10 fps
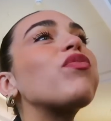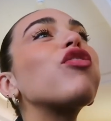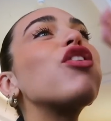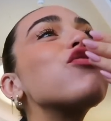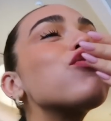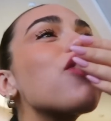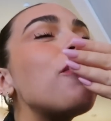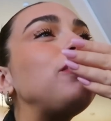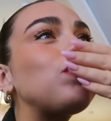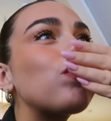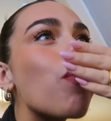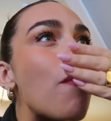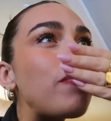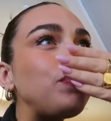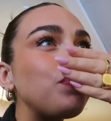Unless it's like
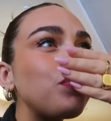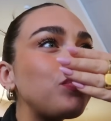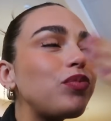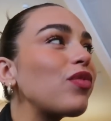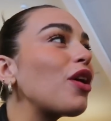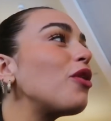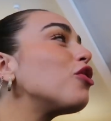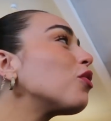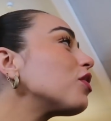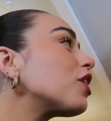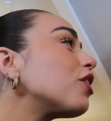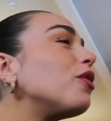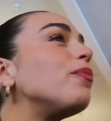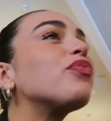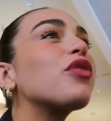camping or something. You're on like
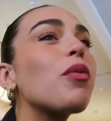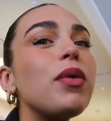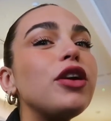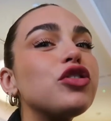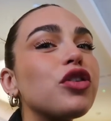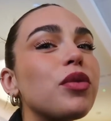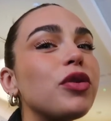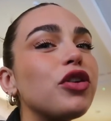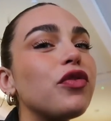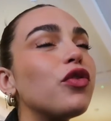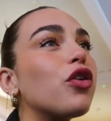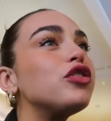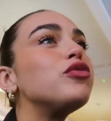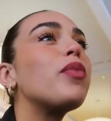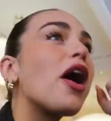a big trip and you've all
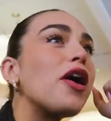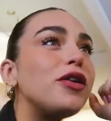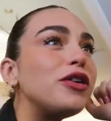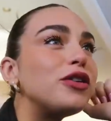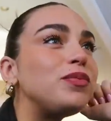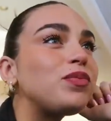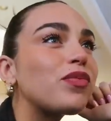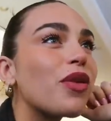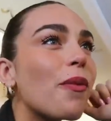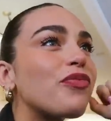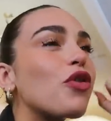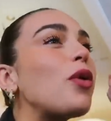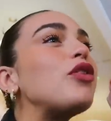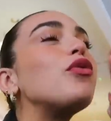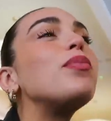gone to Byron,
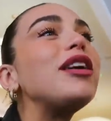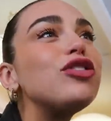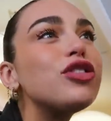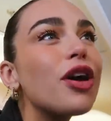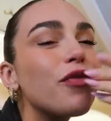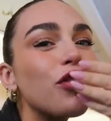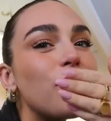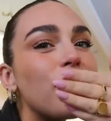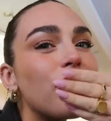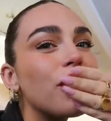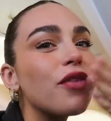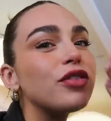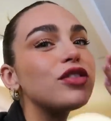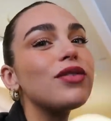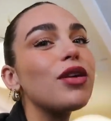away to a beach town for the weekend,
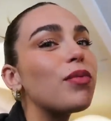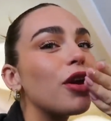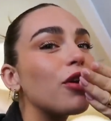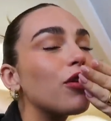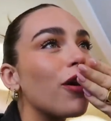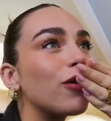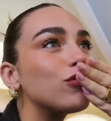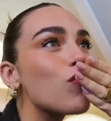everyone's having like bacon and eggs.